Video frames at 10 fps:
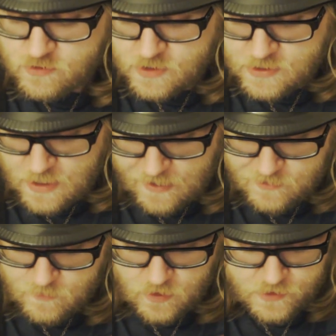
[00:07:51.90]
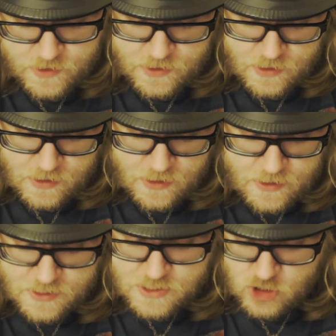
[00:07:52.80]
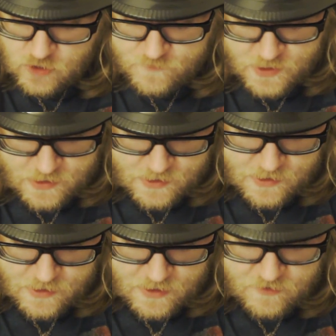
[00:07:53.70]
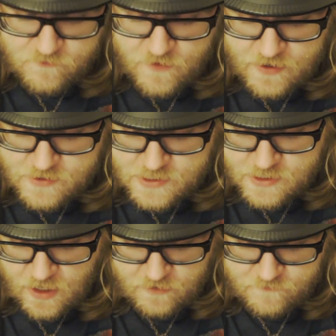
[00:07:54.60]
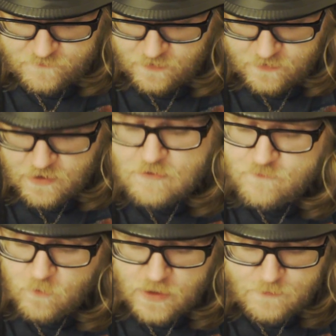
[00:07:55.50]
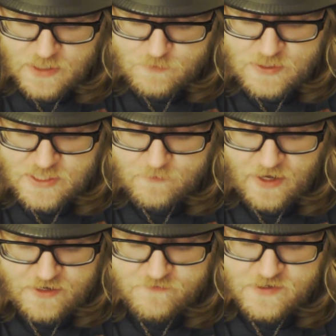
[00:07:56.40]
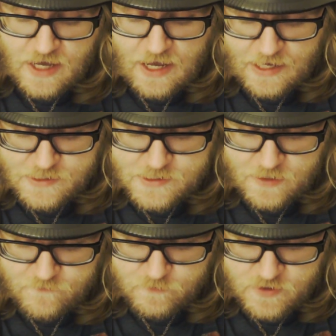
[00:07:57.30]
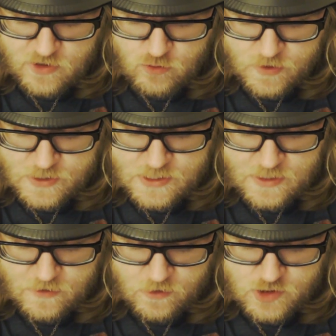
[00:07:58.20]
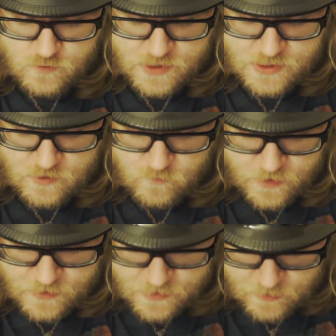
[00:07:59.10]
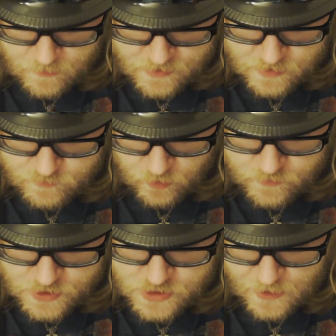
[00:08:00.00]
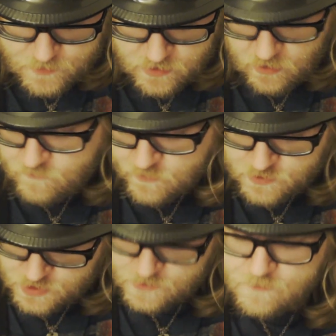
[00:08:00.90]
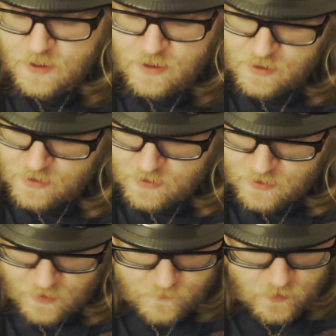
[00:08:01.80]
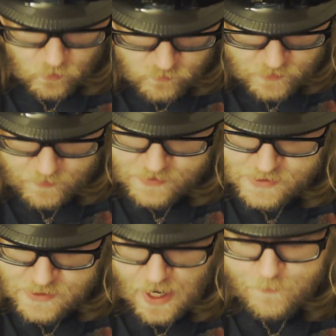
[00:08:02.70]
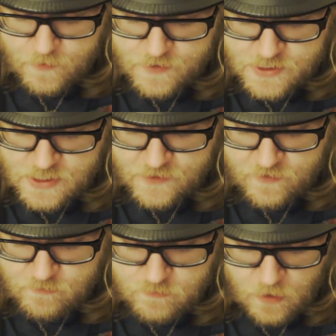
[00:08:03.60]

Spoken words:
trillion mark. He deserves it. He invented stuff. Therefore, he must be some kind of god sent from Cuba to steal our twisted, winged, demented, pony-shaped clovers. And the only way to stop him is to give him